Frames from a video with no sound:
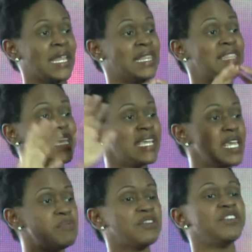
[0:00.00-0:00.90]
they
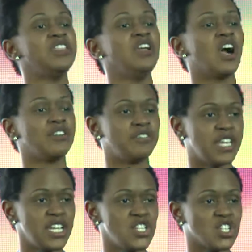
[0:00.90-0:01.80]
keep everything
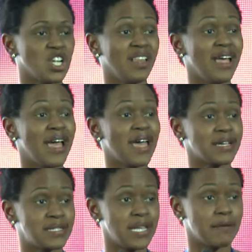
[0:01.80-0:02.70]
confidential
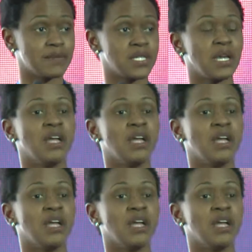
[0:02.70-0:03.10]
except